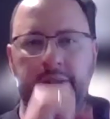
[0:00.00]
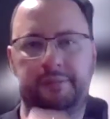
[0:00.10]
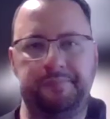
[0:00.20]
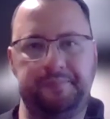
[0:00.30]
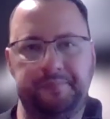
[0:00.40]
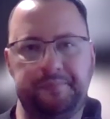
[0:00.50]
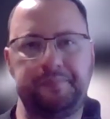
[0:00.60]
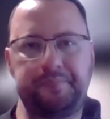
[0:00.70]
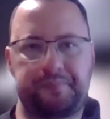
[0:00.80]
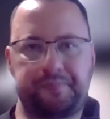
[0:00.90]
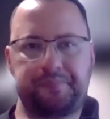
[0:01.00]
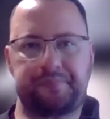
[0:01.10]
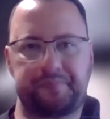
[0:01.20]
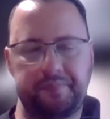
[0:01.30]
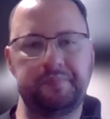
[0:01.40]
or twice at least.
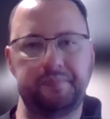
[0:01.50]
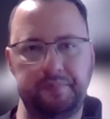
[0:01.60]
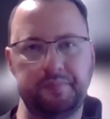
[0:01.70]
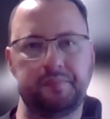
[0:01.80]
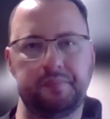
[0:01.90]
So